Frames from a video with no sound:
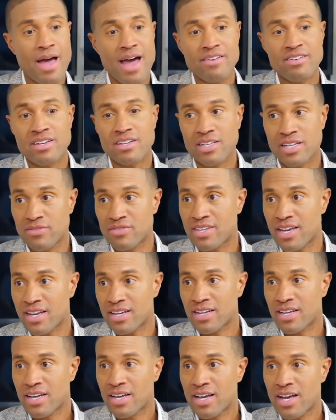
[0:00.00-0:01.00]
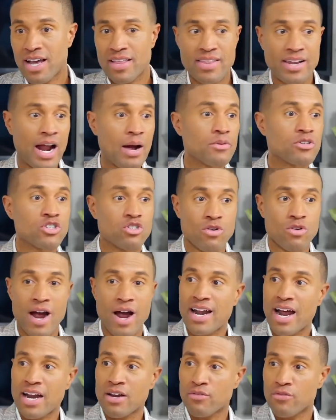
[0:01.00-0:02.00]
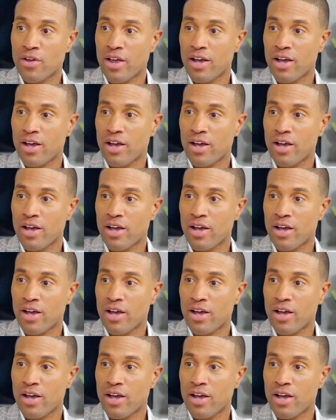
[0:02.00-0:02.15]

hadn't lived it. And then I would try it, and I'd